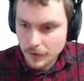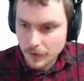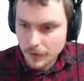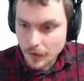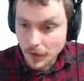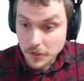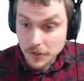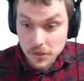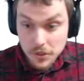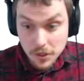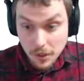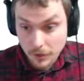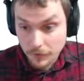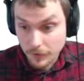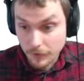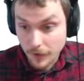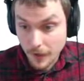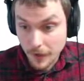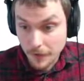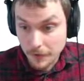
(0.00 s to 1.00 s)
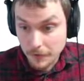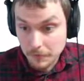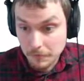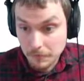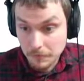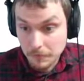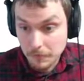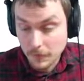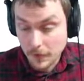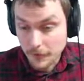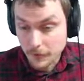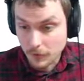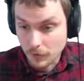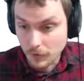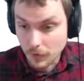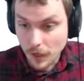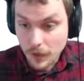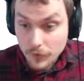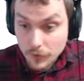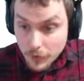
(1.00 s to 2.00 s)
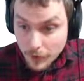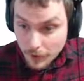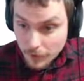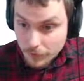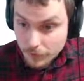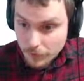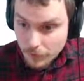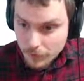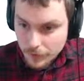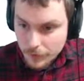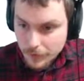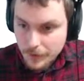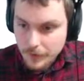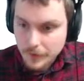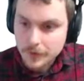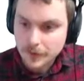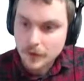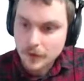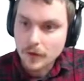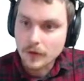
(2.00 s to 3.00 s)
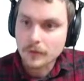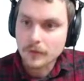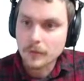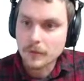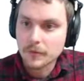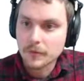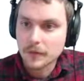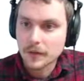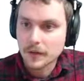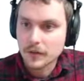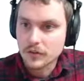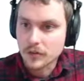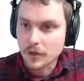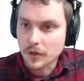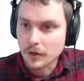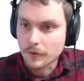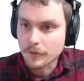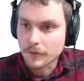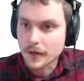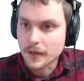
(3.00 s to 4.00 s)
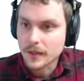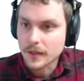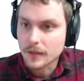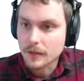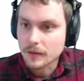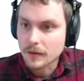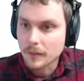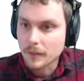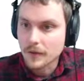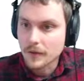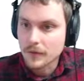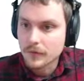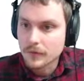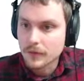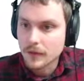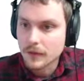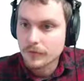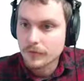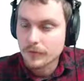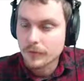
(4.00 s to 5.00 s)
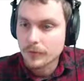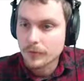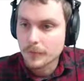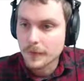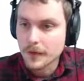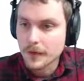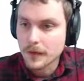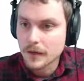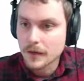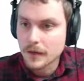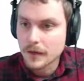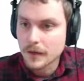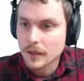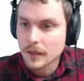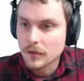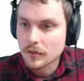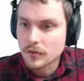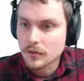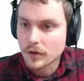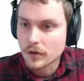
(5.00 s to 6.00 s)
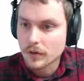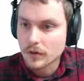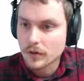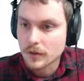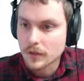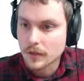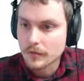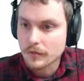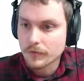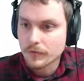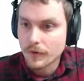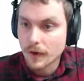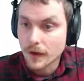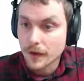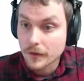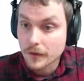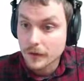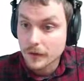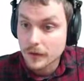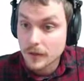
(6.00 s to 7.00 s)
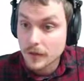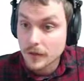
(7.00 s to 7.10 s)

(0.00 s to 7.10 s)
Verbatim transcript: Unshare file. Well, that's cool. Unshare folder. Okay, so there must be a share. Did I get? Did I miss? Get folder metadata. Get shared link file.